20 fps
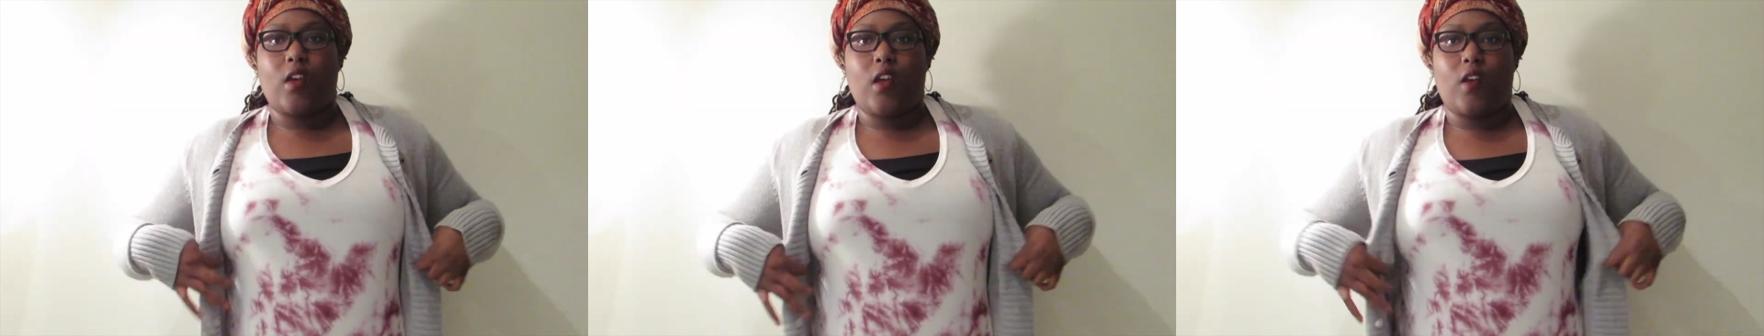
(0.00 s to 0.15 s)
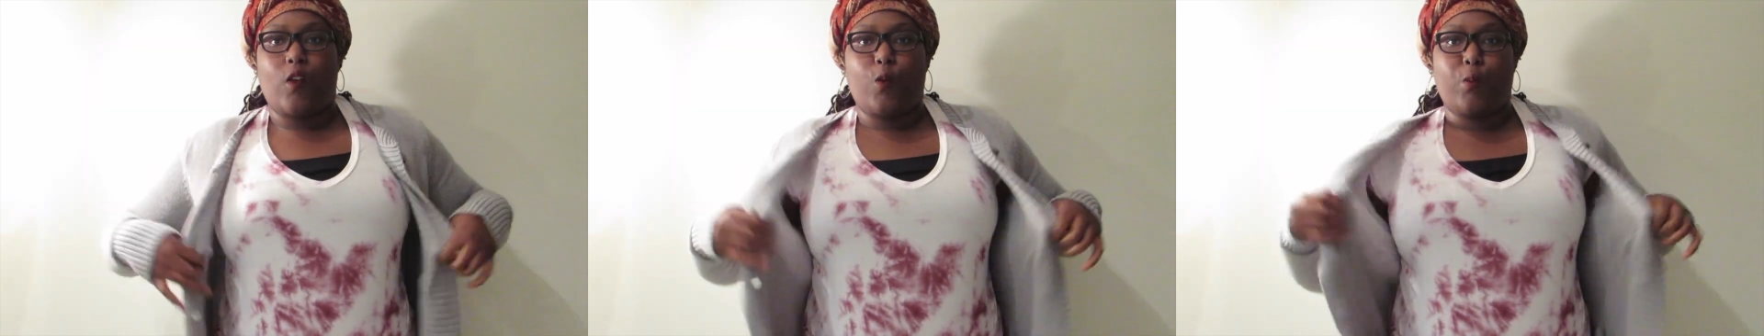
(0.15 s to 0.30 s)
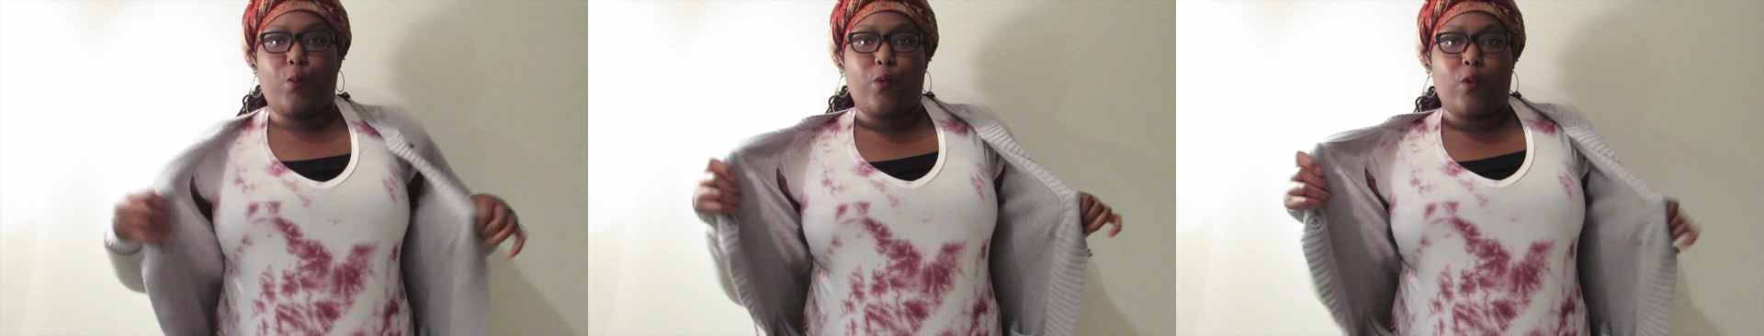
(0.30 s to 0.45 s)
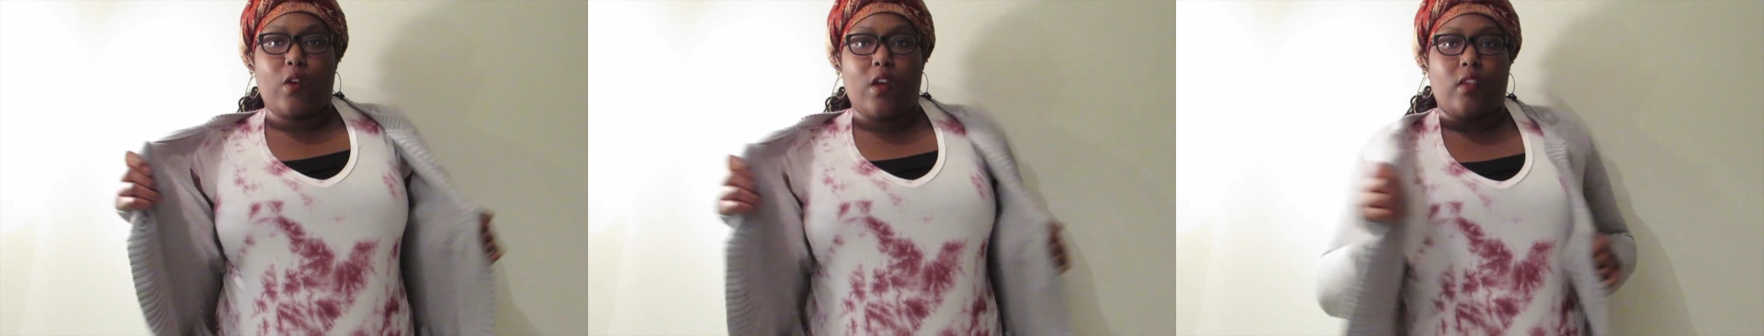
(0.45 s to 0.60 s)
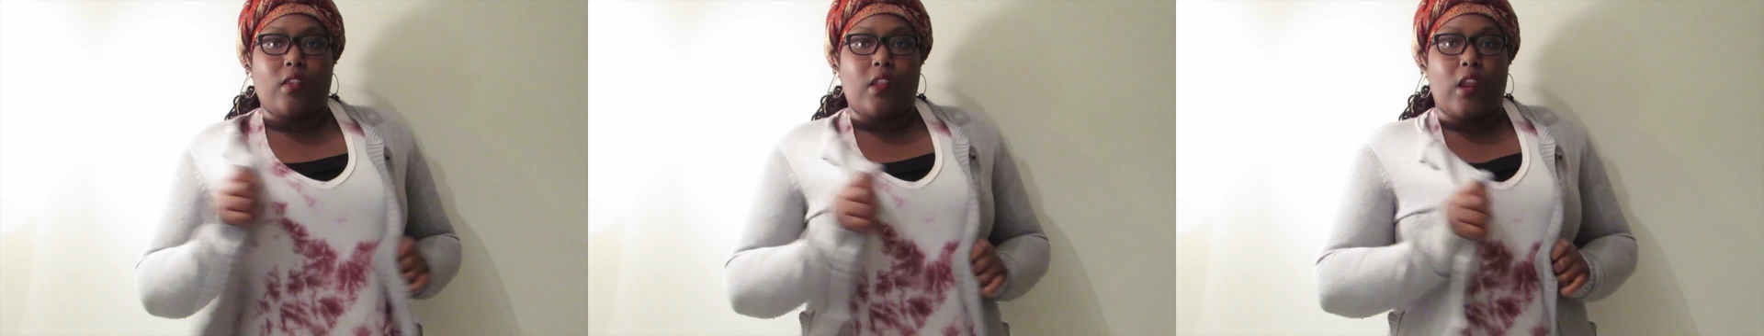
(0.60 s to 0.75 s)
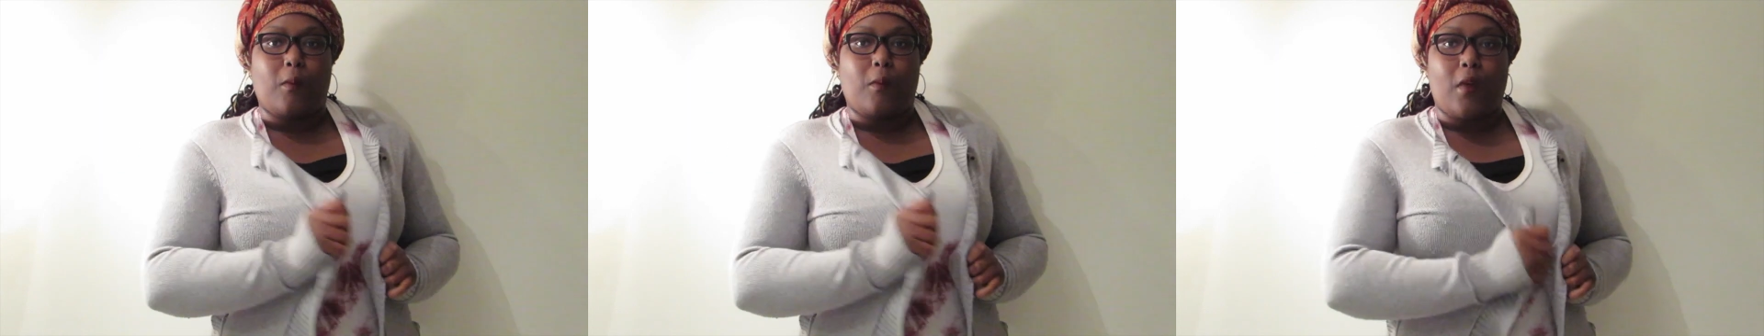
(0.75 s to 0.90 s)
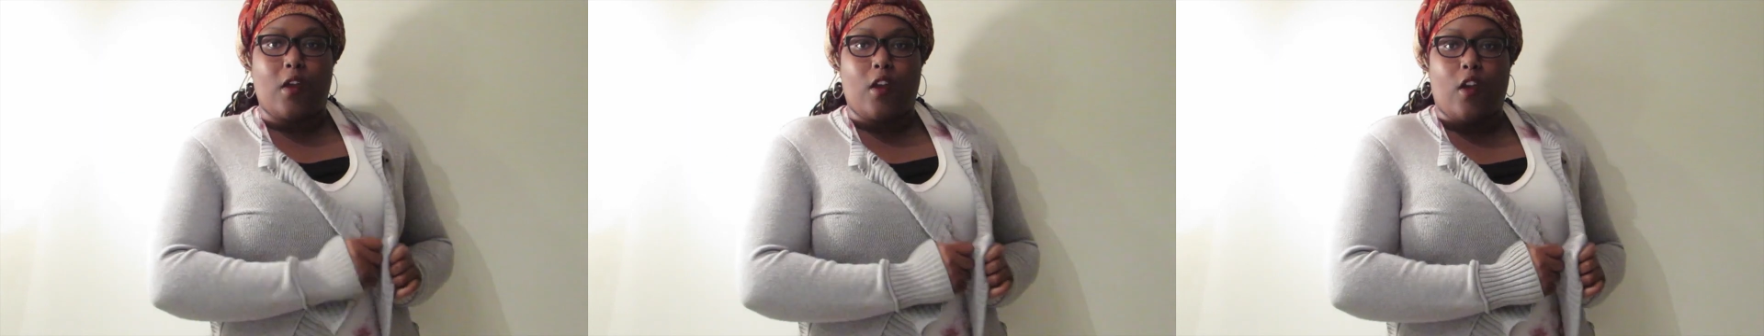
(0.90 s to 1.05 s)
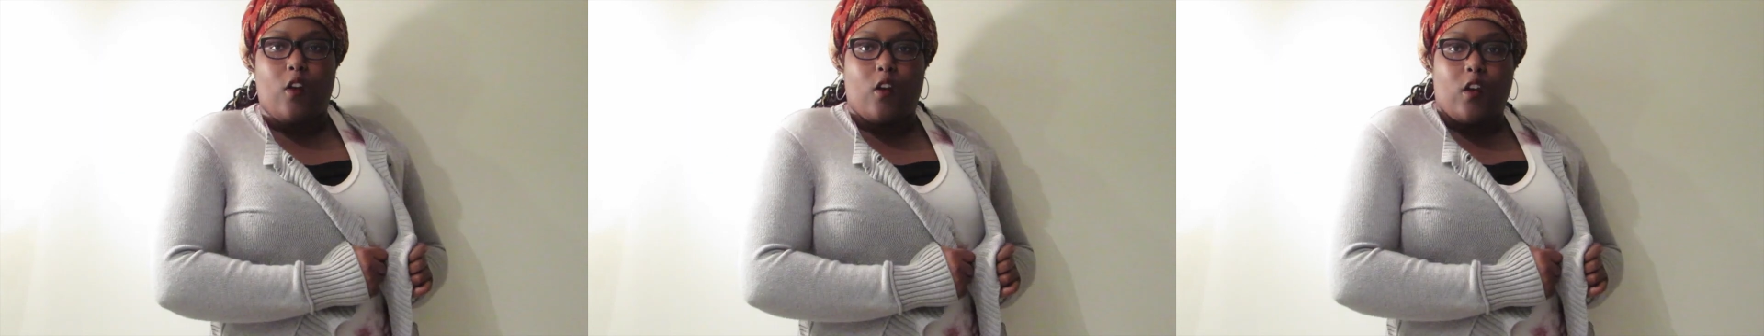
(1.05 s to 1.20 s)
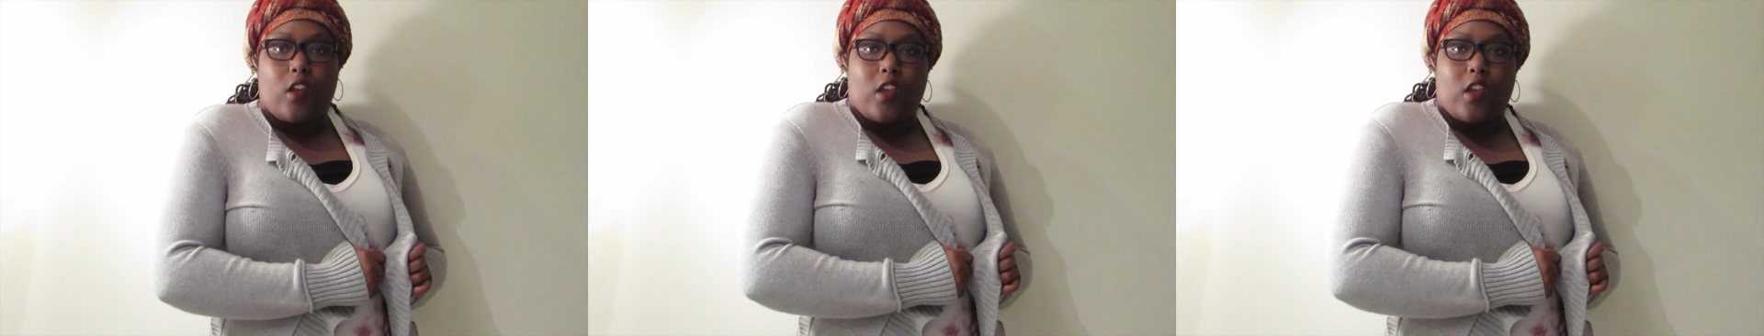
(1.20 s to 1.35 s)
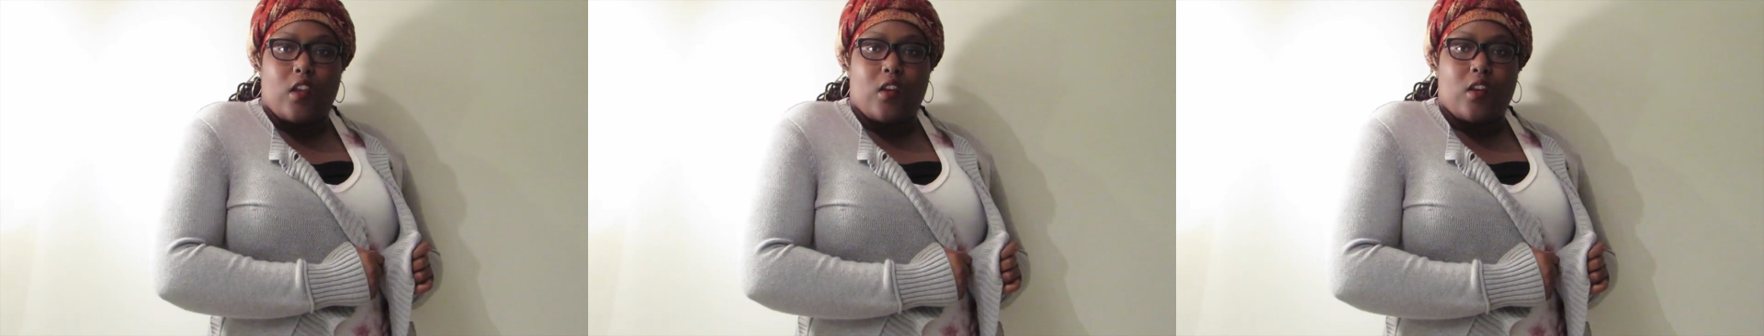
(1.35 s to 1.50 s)
I hope you guys like my
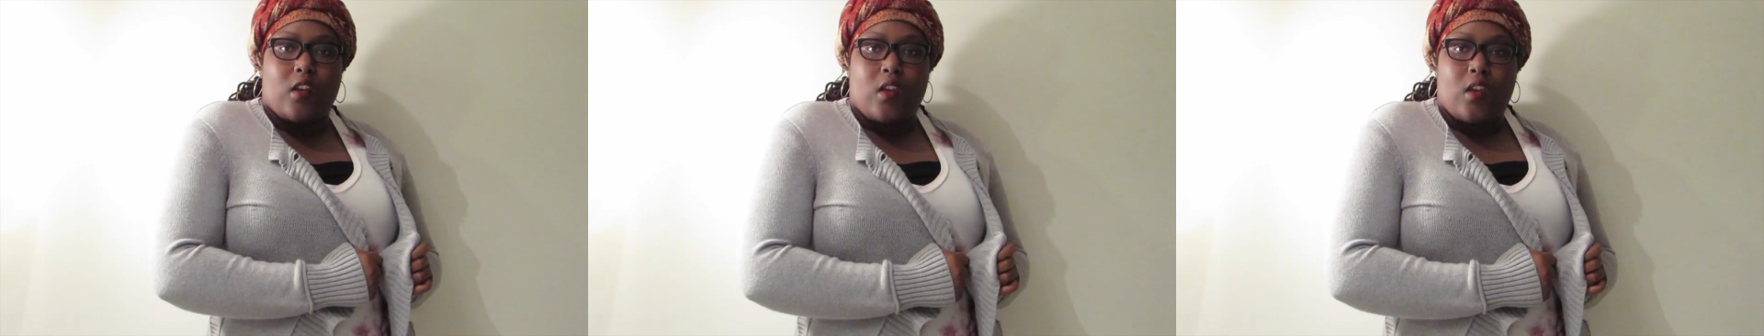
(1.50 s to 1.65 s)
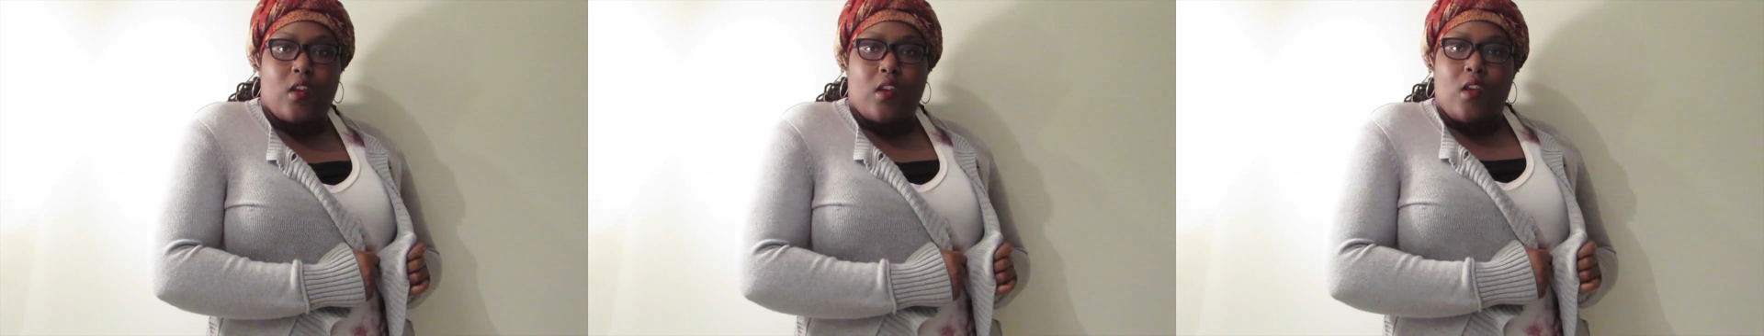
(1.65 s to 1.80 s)
cardigan,